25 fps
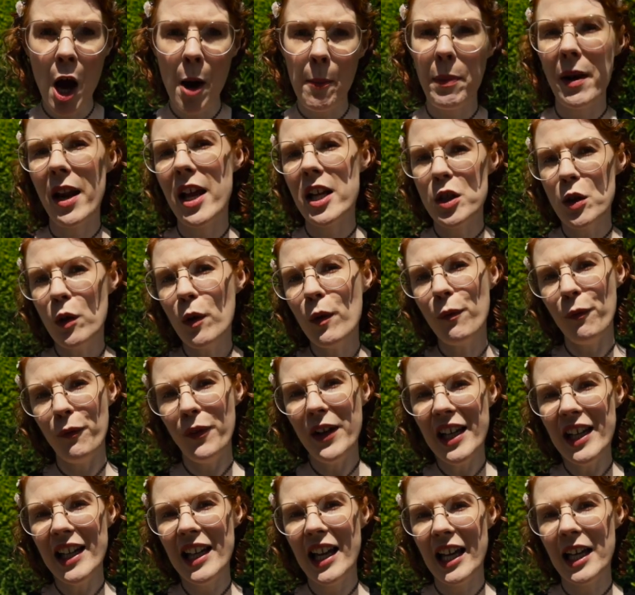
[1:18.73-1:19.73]
but I don't
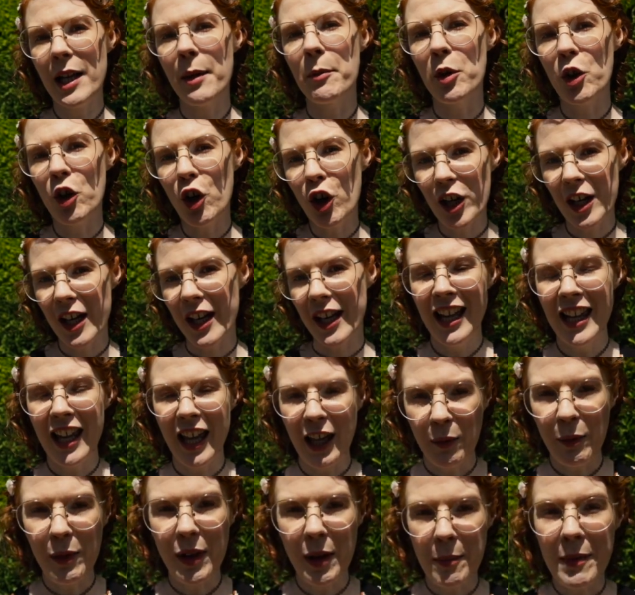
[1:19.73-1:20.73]
feel like I'm cooking.
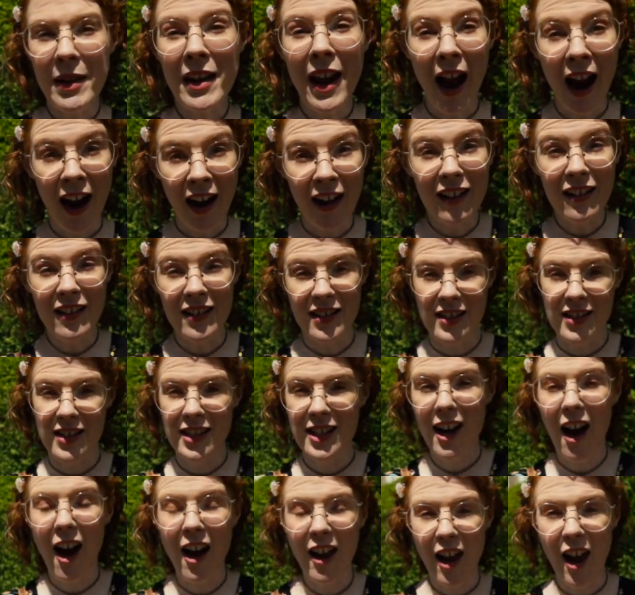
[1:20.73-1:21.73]
Like when I'm in
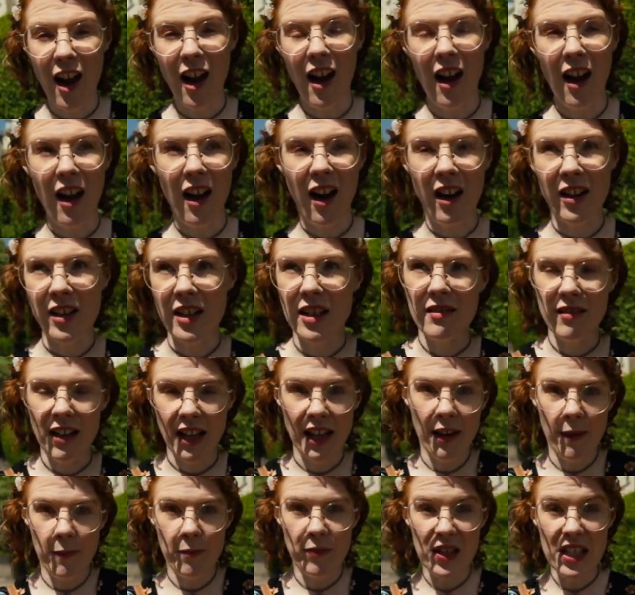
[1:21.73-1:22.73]
Ireland on a, on a,
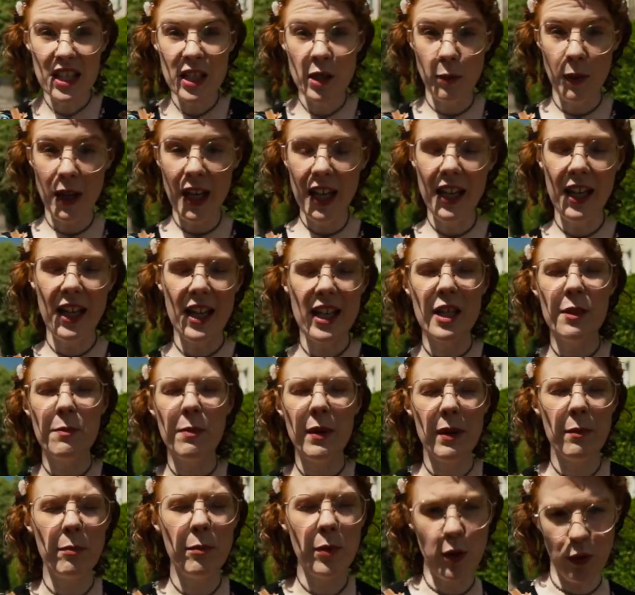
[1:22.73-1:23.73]
like this week has
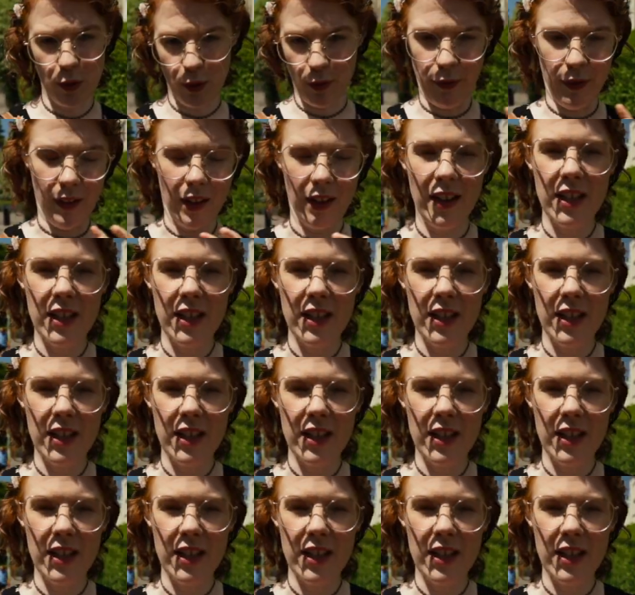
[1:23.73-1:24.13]
been beautiful.